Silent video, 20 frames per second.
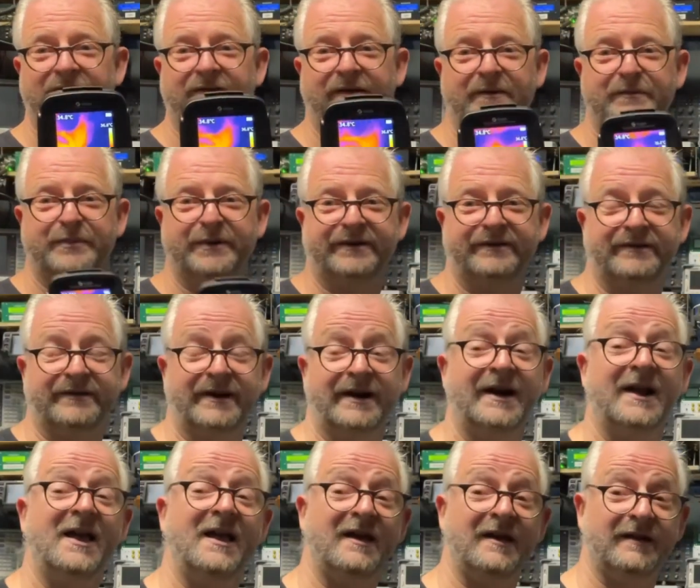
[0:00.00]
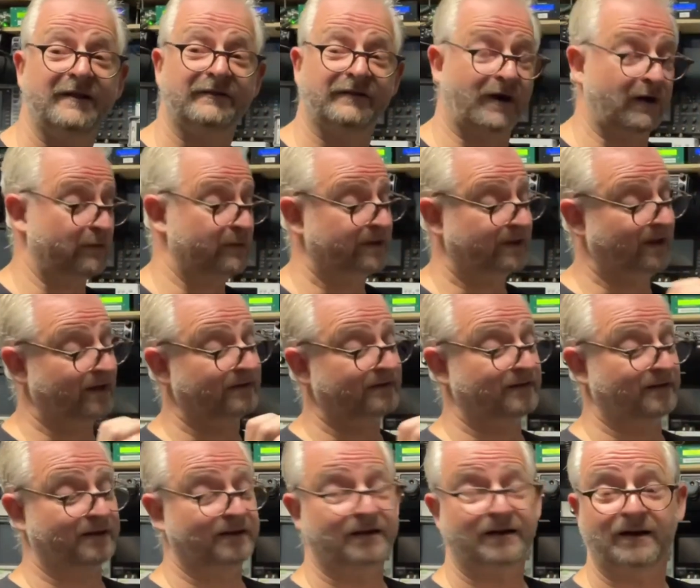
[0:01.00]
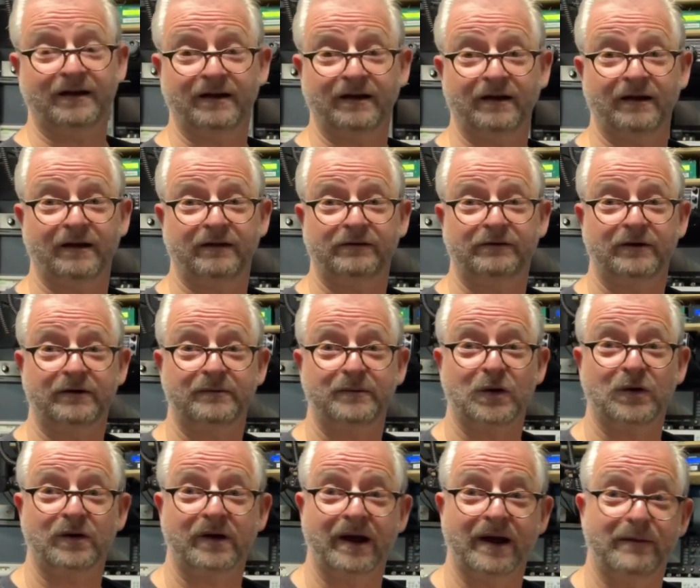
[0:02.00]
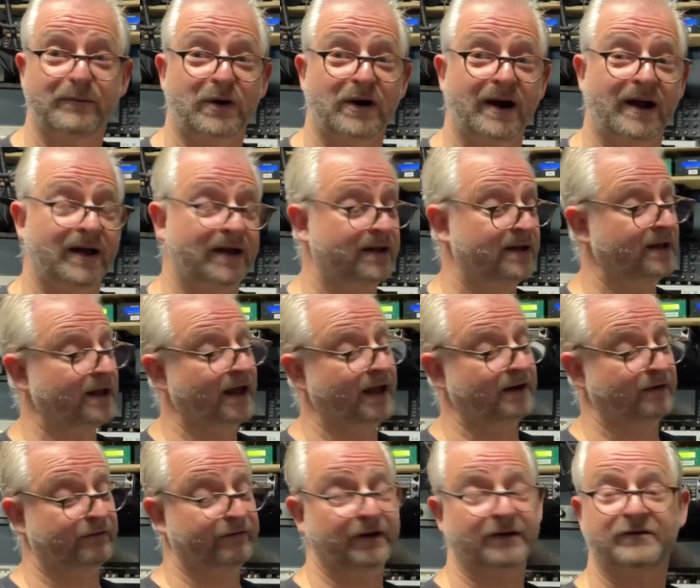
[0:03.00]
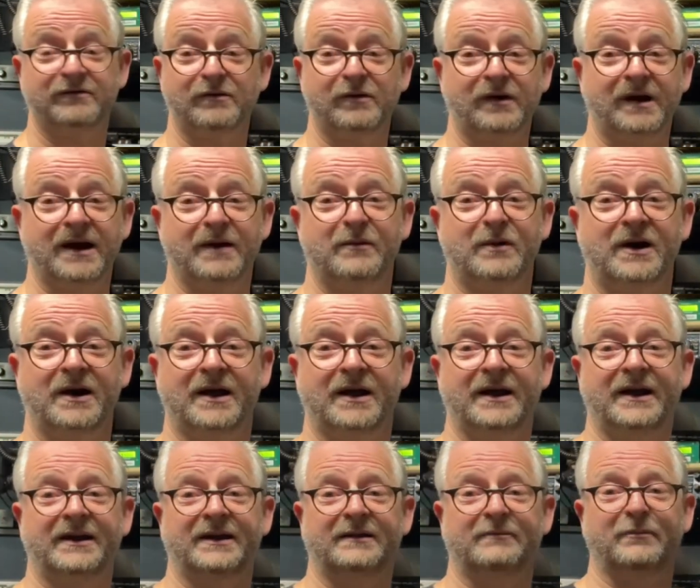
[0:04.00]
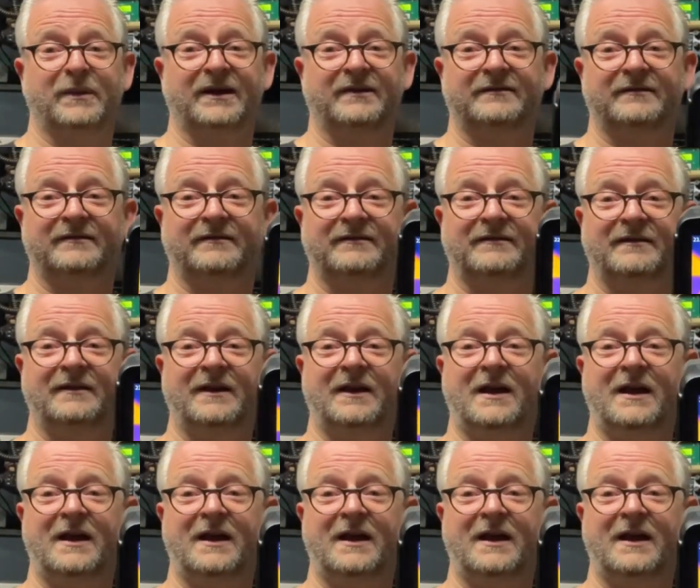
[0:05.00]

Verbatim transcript: temperature. So it has a thermal camera and a visual camera, and it mixes